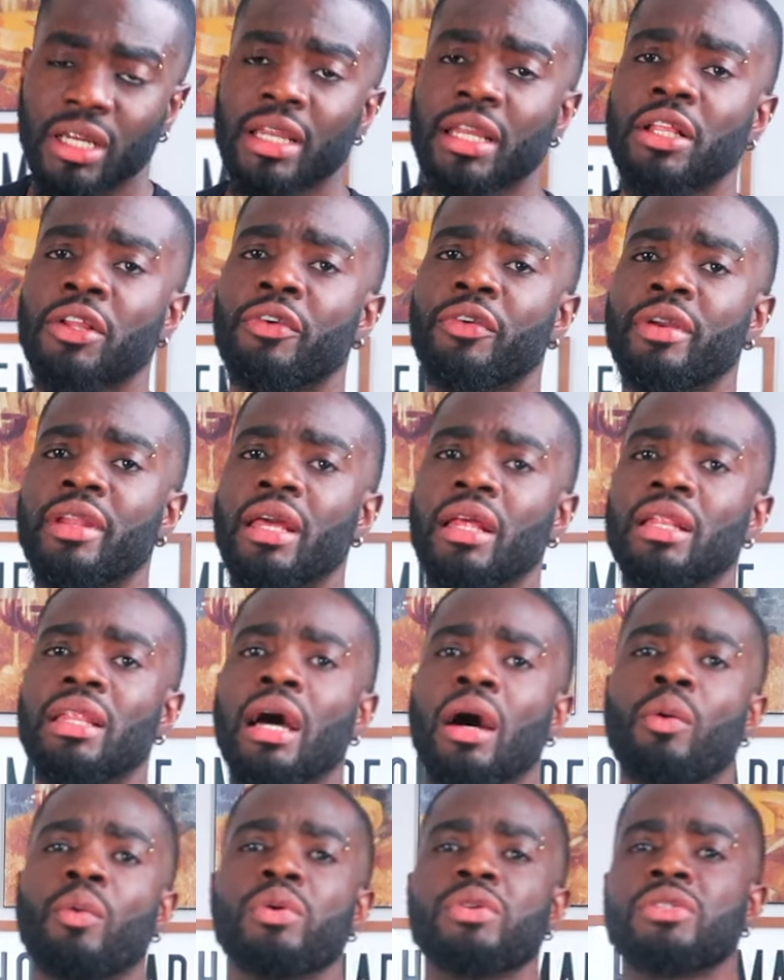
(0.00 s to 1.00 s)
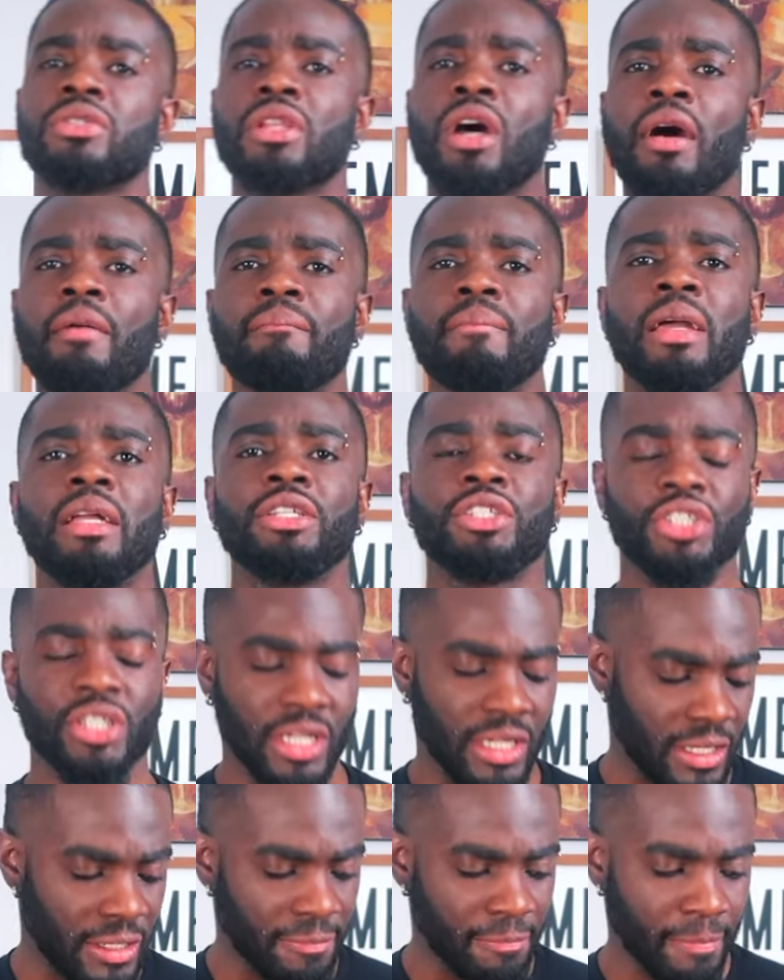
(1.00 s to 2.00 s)
ingredient that was not
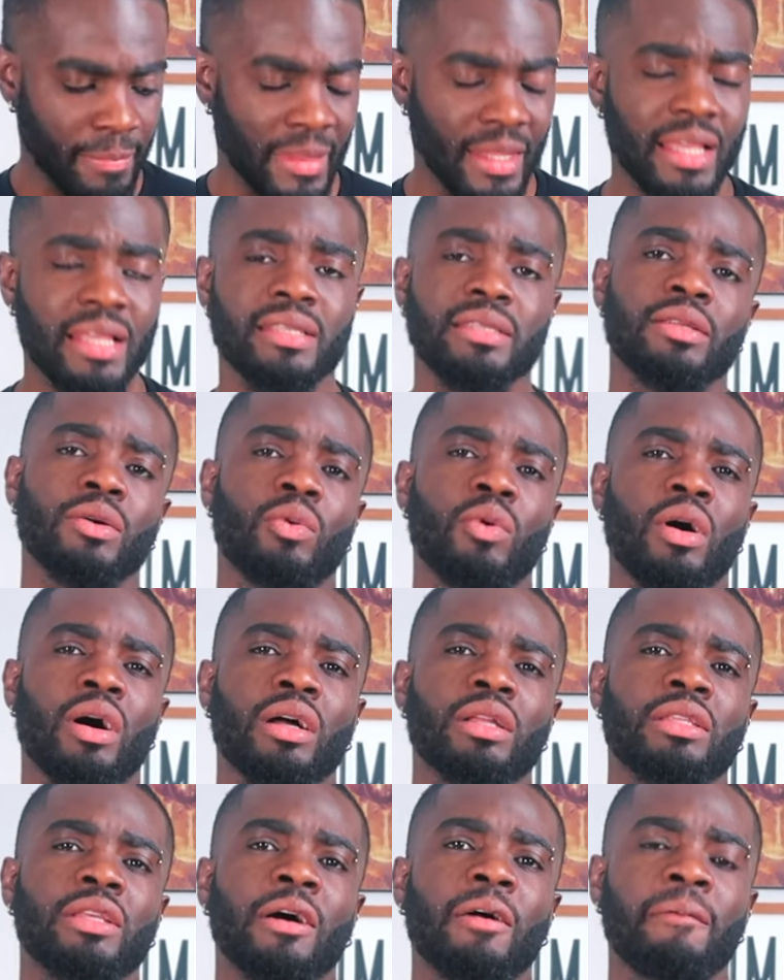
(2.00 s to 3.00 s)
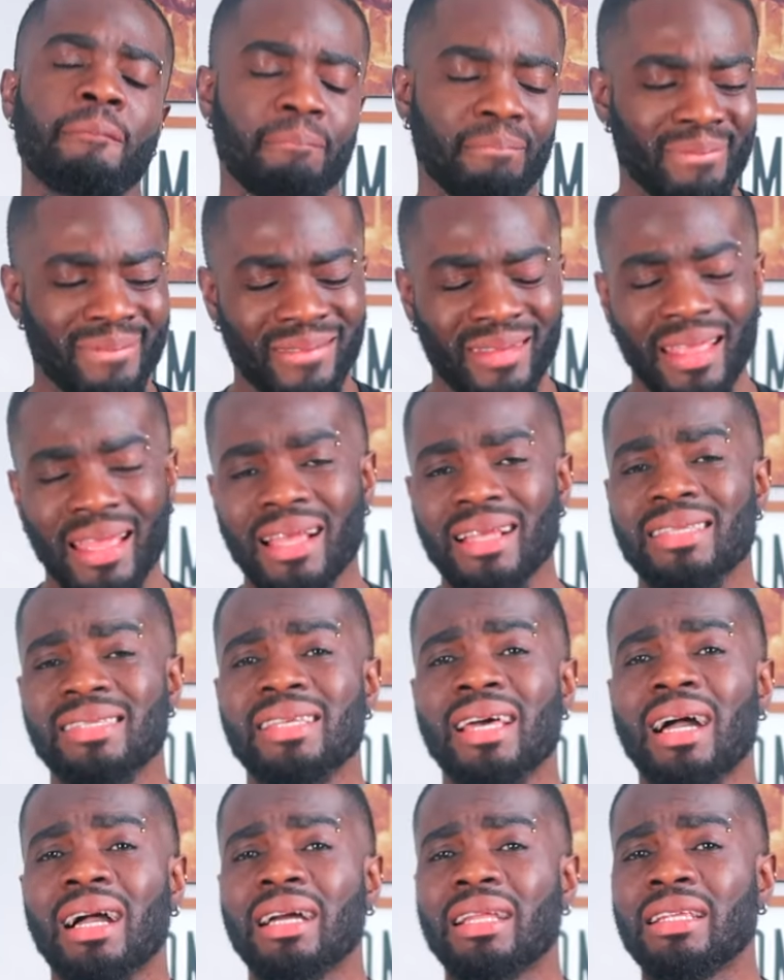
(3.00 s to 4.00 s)
mentioned is the water.
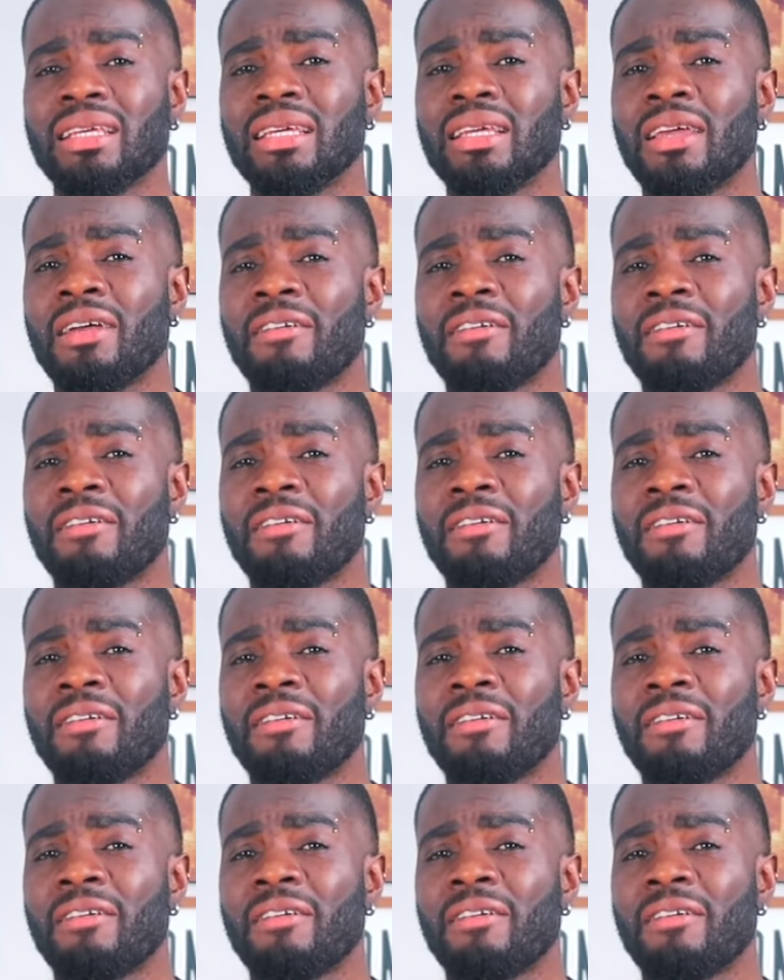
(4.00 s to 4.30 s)
Exactly